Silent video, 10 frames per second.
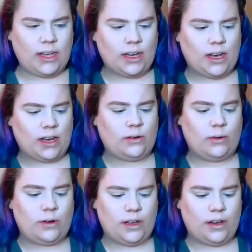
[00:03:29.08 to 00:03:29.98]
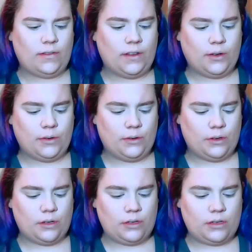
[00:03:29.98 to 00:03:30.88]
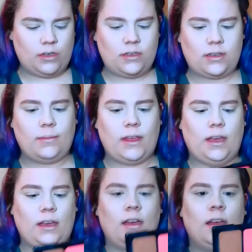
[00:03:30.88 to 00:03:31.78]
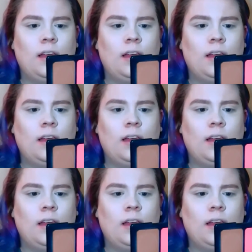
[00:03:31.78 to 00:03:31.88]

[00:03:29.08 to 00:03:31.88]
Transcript: like Aqua Infused something.